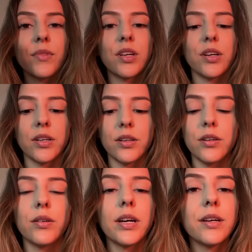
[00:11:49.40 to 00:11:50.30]
Good,
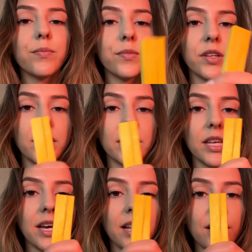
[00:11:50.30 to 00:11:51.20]
okay. Look at
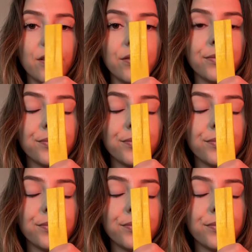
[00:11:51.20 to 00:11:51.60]
the yellow.